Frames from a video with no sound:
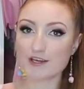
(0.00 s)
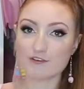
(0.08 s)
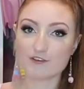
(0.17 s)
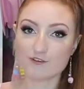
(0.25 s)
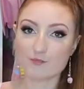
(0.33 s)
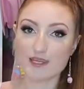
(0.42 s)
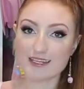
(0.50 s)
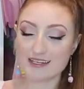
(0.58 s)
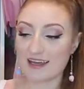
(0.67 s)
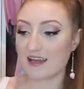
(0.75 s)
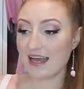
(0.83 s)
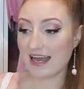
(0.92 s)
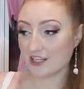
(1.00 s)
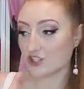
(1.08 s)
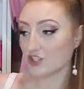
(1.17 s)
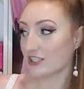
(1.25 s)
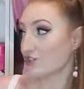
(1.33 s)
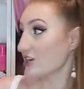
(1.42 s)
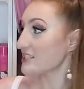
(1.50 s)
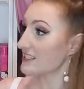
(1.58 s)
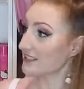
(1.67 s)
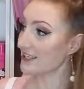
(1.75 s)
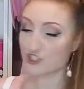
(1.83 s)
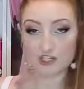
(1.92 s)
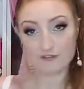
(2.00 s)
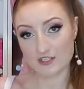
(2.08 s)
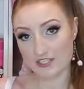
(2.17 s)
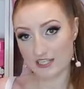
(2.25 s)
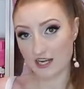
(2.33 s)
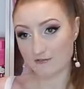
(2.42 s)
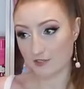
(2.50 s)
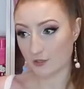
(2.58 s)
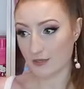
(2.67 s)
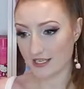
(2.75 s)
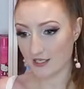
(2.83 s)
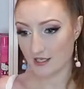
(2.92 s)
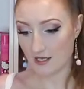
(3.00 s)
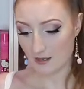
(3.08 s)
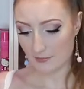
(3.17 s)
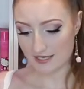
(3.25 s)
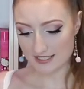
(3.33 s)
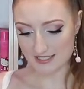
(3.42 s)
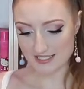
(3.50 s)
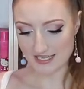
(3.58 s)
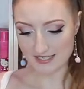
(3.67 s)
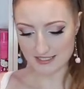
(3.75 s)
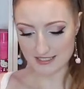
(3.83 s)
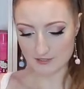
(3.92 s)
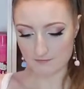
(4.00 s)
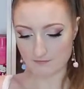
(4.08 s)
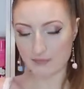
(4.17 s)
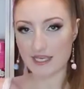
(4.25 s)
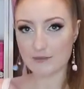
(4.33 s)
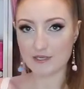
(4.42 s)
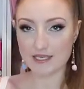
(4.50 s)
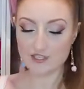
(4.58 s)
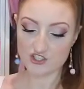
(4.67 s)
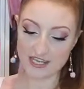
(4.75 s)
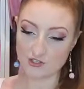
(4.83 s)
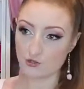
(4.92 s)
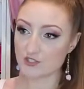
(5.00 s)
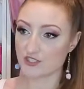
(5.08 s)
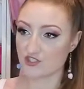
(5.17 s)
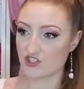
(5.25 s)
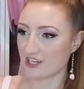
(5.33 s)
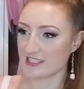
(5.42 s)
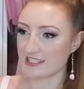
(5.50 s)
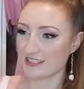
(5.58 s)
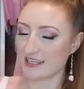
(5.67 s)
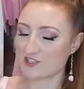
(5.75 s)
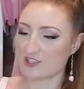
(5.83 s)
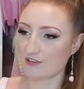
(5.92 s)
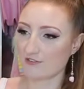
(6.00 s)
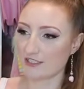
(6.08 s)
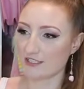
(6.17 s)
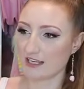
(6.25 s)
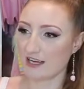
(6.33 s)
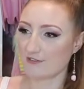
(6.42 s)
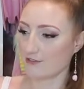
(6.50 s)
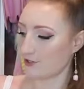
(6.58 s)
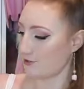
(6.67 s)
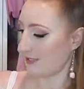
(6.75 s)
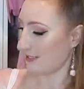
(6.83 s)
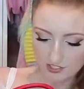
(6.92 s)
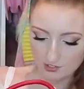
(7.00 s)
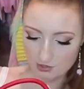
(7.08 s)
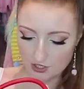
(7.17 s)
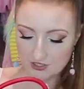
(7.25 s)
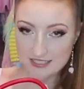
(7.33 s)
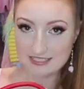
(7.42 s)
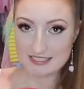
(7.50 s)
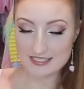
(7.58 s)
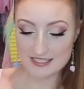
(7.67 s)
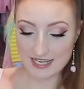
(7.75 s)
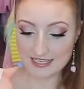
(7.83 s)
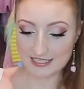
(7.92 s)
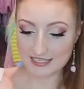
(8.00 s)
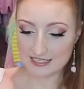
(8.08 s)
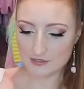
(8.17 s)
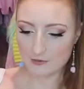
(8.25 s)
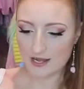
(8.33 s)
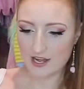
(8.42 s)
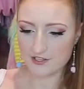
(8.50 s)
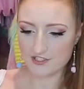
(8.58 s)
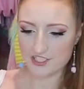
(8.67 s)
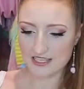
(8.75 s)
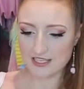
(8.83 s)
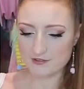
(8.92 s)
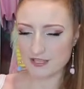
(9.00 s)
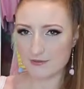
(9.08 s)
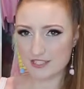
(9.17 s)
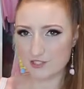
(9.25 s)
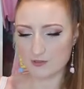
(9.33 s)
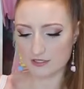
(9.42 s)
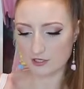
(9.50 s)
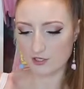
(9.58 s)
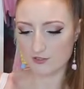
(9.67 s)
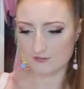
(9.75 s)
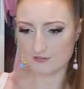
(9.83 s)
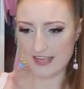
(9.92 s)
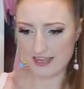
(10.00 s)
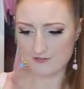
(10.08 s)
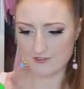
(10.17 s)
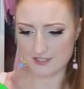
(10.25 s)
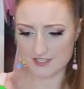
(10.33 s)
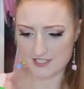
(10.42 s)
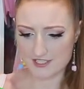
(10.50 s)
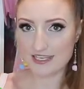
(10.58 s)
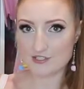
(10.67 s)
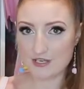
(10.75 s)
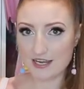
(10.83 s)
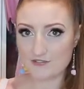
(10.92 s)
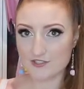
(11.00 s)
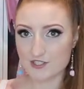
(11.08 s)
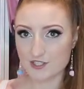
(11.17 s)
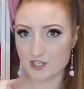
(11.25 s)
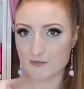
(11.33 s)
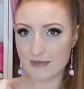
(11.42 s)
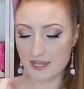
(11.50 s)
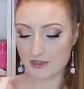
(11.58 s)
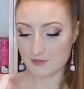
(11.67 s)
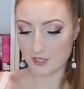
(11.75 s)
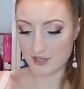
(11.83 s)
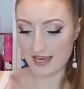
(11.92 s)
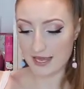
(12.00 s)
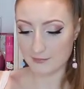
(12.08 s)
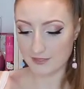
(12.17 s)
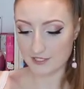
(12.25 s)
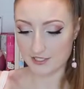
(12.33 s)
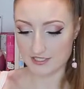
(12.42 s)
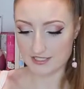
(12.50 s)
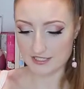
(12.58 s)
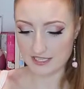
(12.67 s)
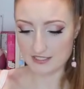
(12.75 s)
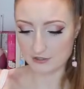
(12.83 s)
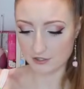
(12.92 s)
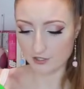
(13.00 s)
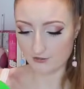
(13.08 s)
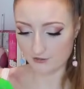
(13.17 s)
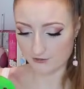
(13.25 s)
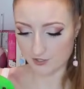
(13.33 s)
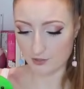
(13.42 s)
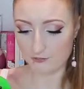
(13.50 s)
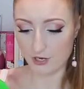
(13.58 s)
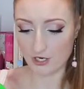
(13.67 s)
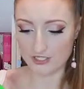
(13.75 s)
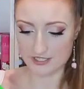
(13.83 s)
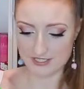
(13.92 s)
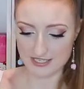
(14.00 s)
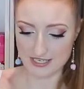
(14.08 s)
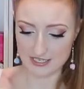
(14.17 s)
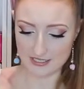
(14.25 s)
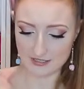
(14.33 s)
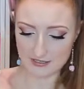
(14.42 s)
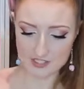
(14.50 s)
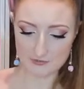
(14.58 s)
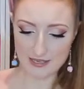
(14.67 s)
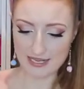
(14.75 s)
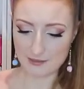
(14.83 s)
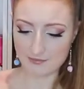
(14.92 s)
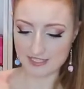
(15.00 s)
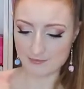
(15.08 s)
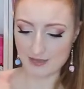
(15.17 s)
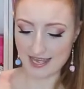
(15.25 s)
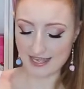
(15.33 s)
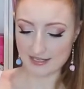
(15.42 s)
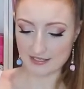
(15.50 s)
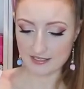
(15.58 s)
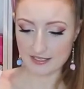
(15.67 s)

one, it would have been actually dressing like Jeffree Star for a week but instead it's me being Shane Dawson dressing like Jeffree Star for a week. So on the inside here, wow, gee, they, they went to a lot of effort. I do have to commend them on that because there's a lot of components here to make up this bag.